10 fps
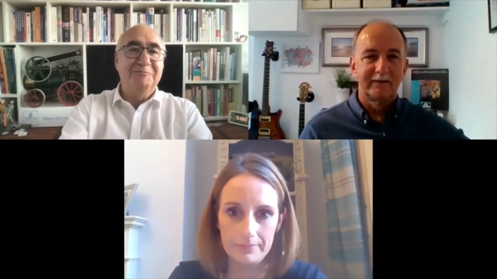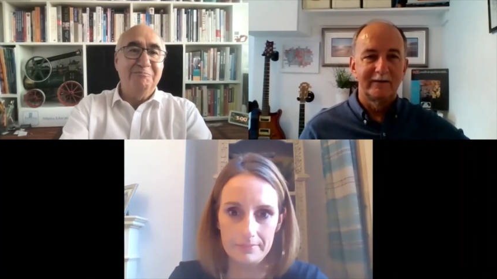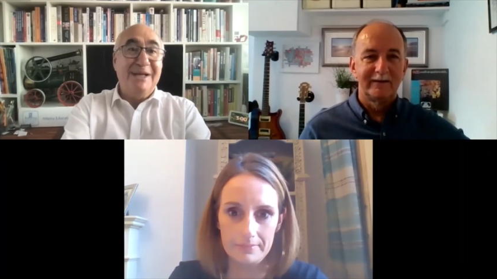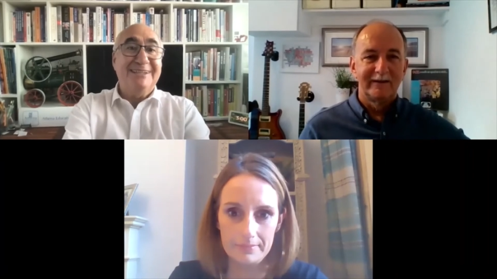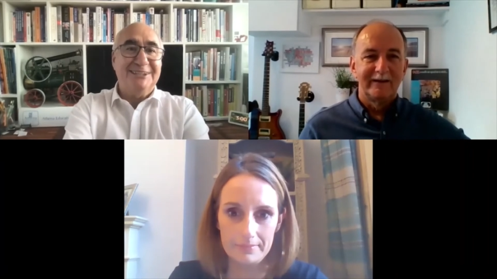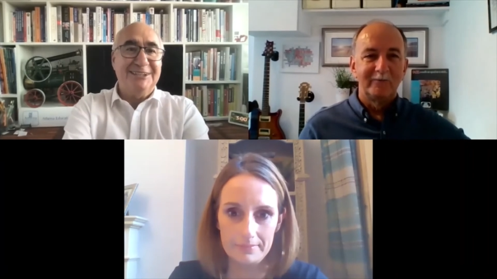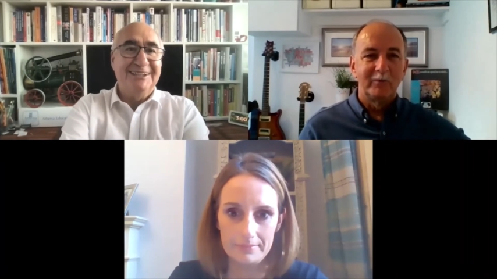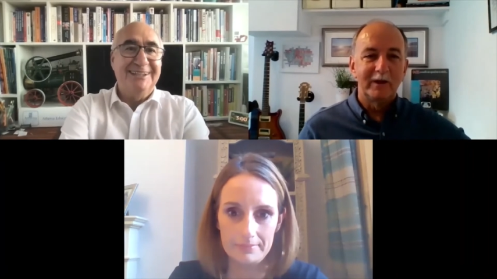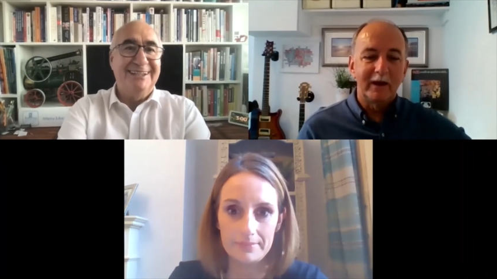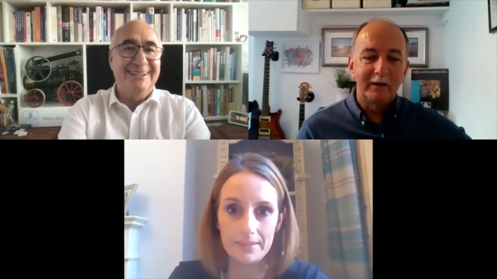Speaker 1: better.
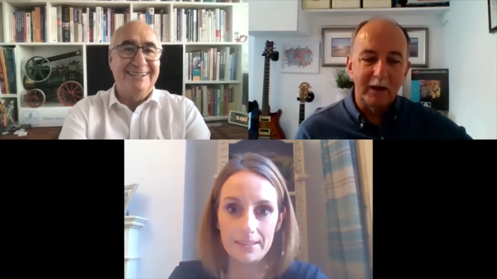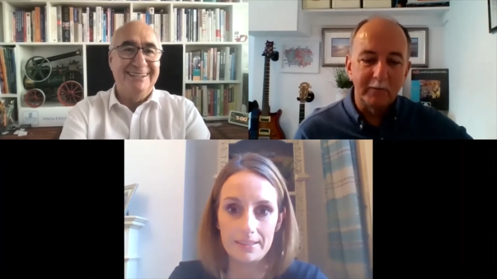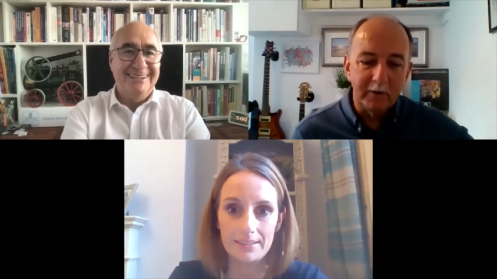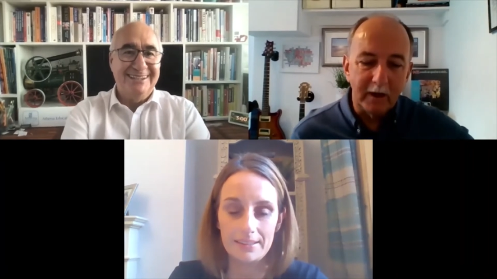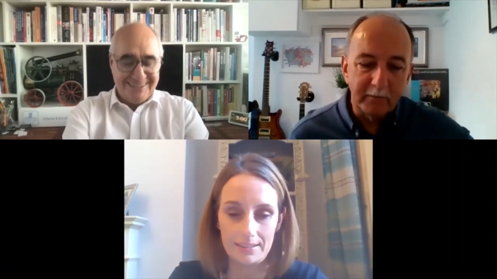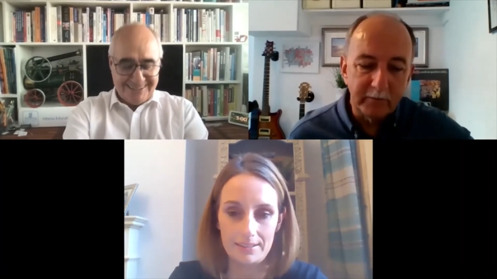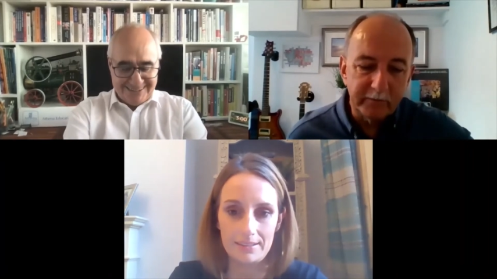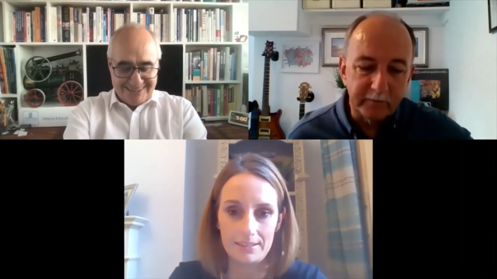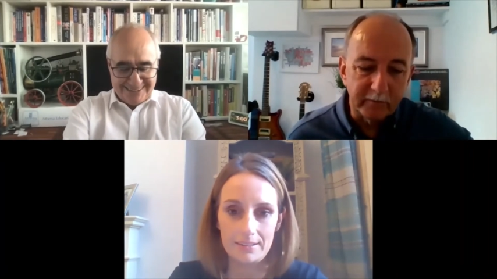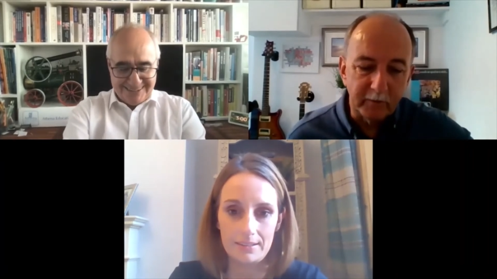
Speaker 2: Well, I, I'm, I
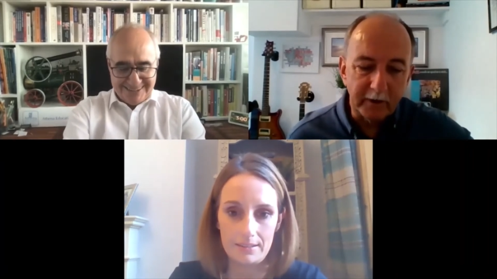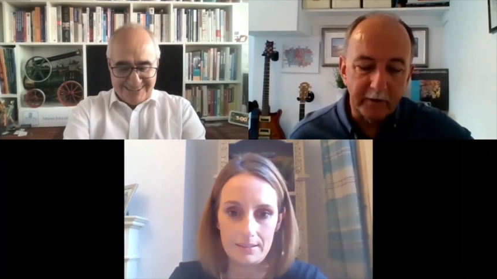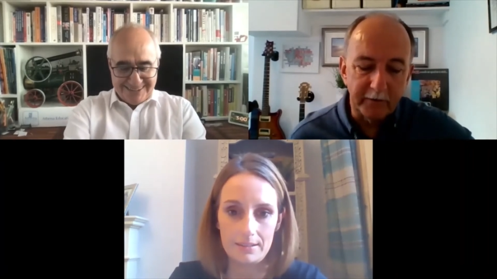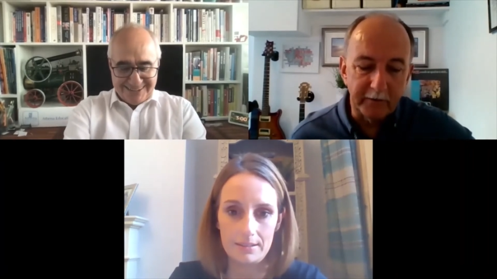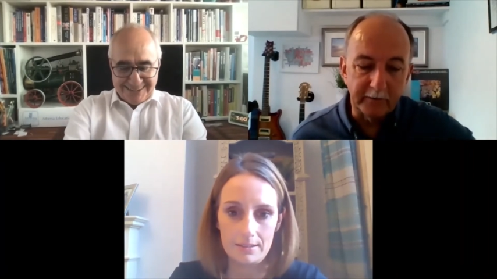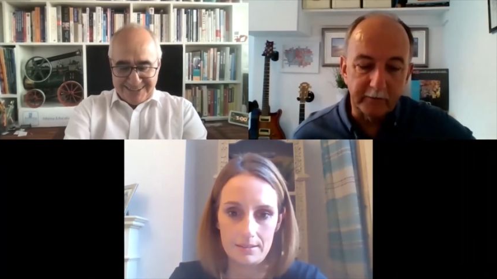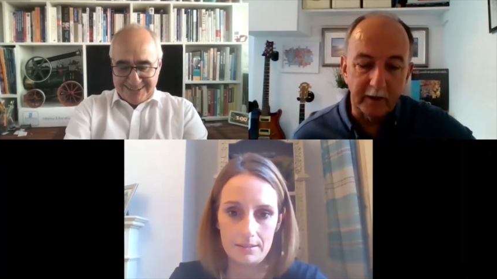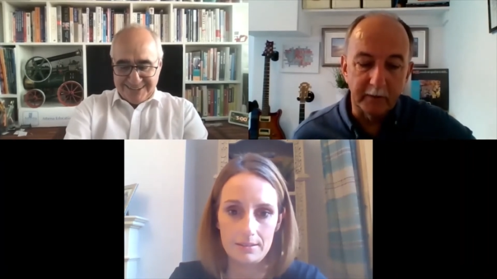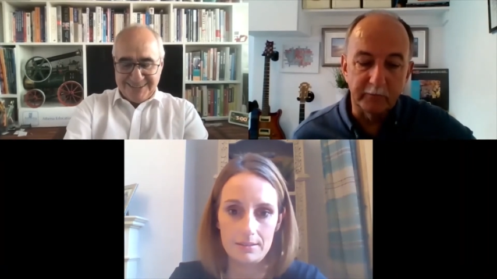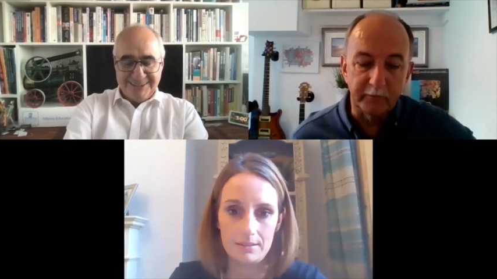was one of the things that
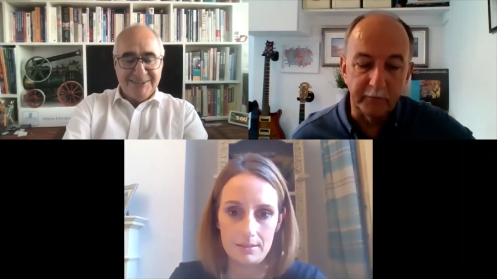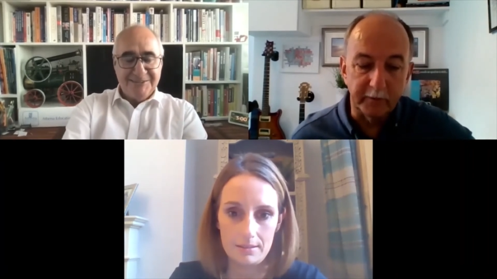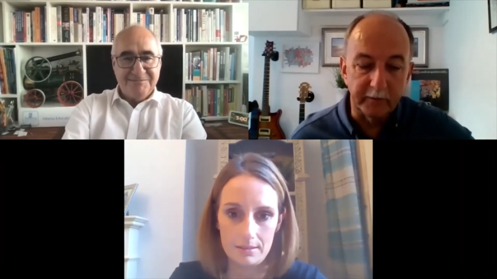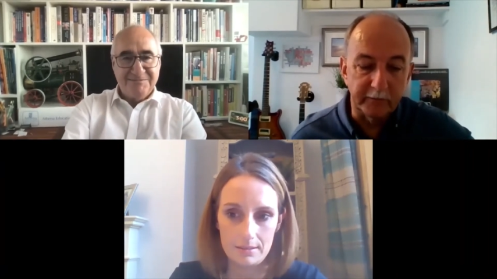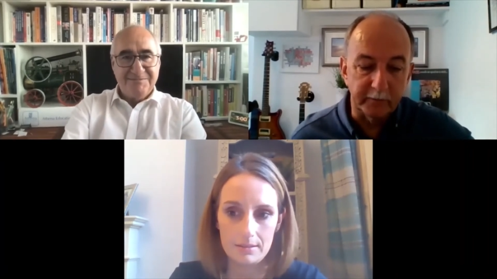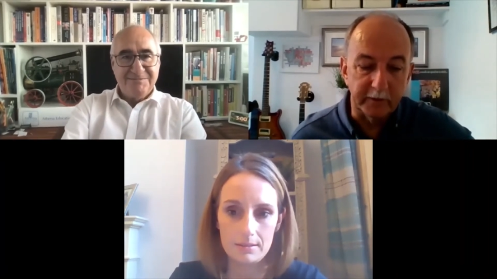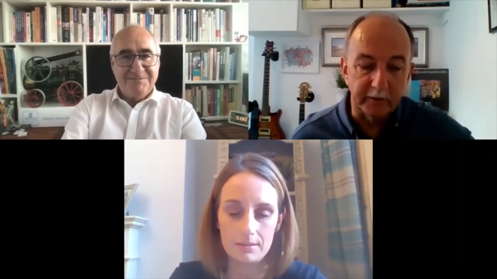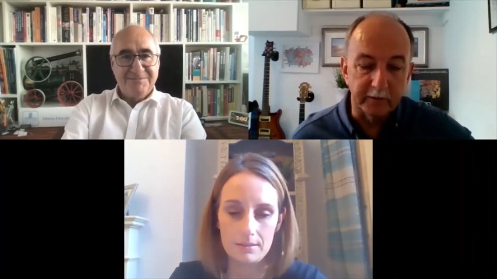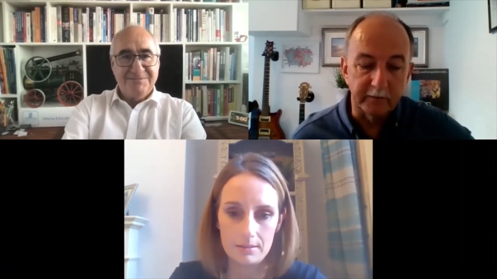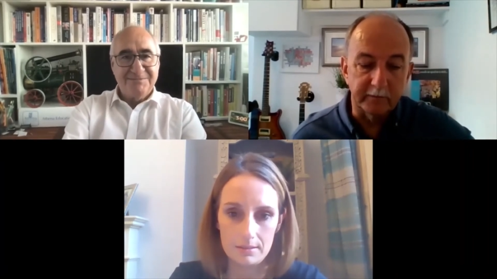I was reviewing this
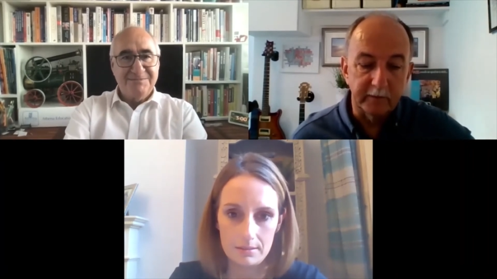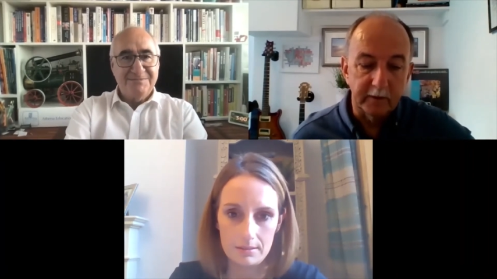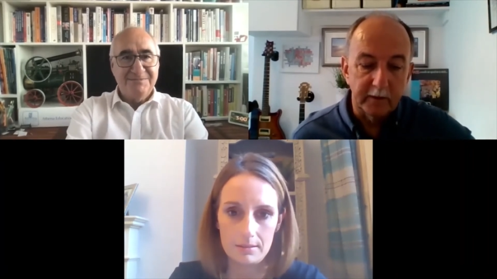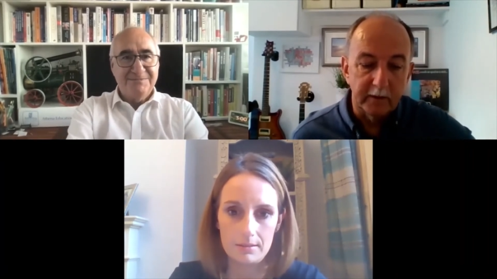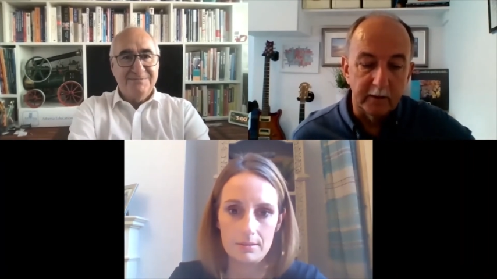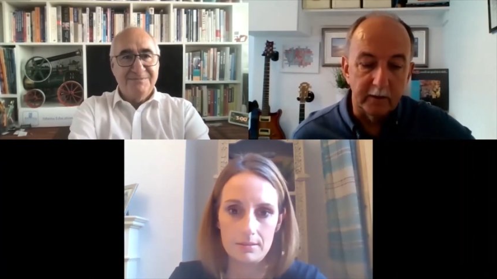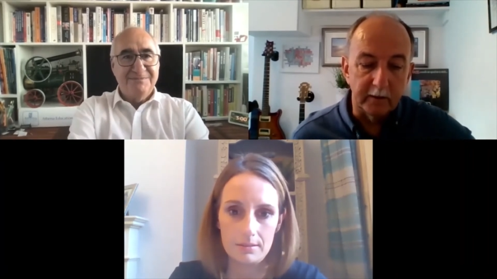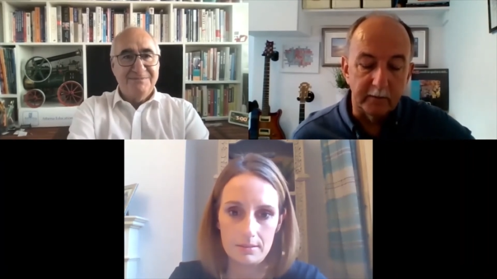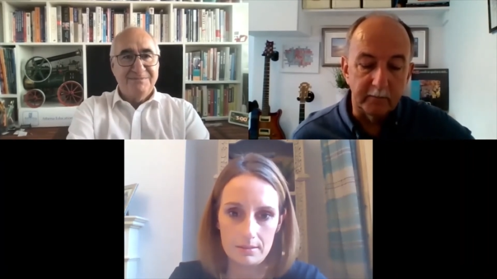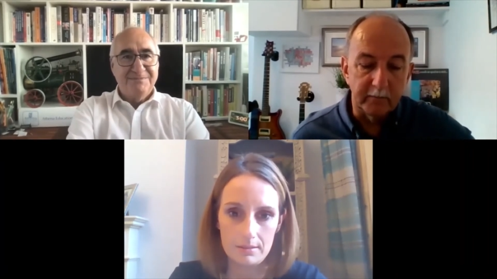week is
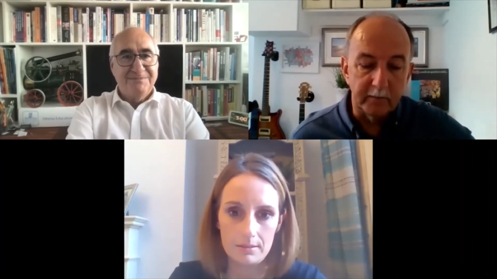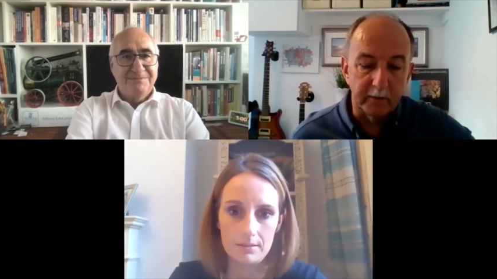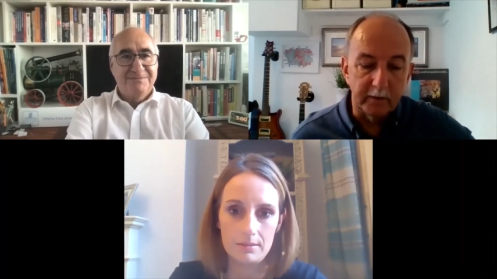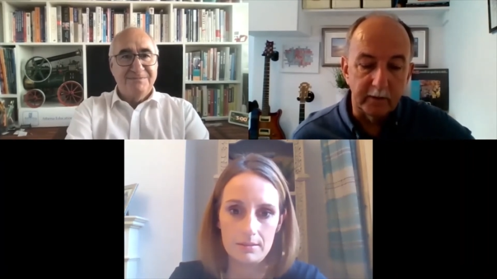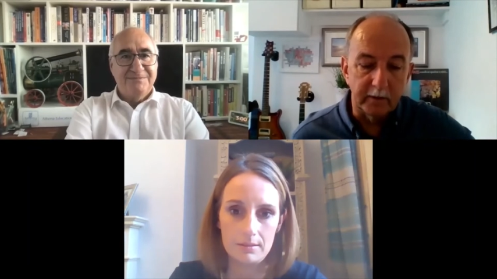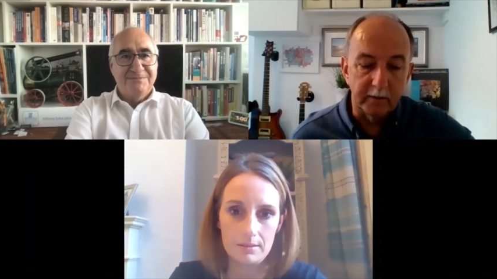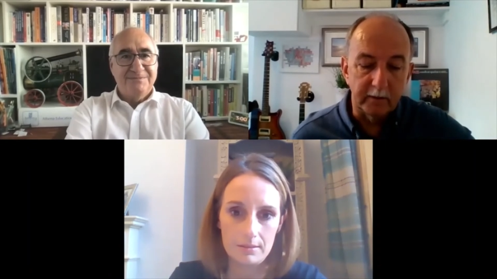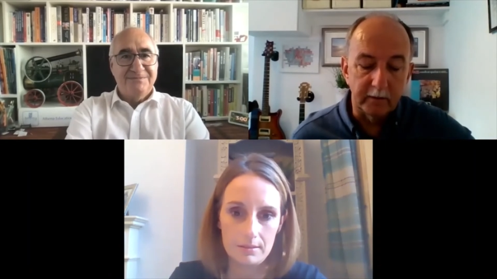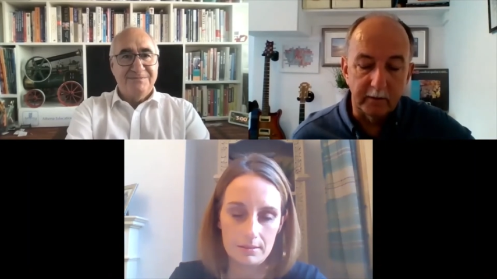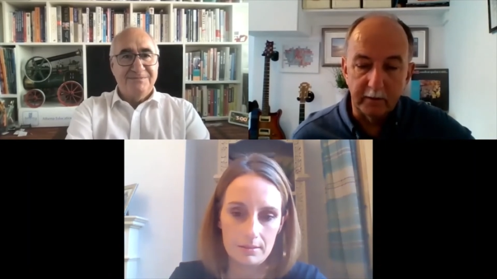um,
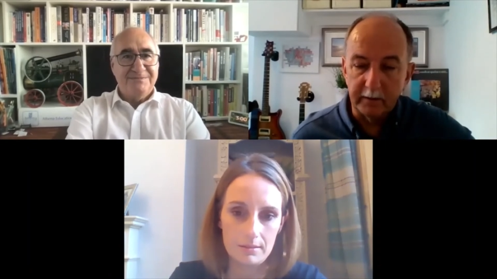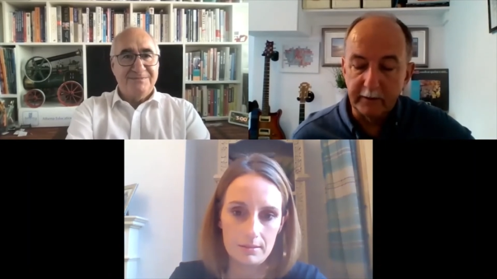an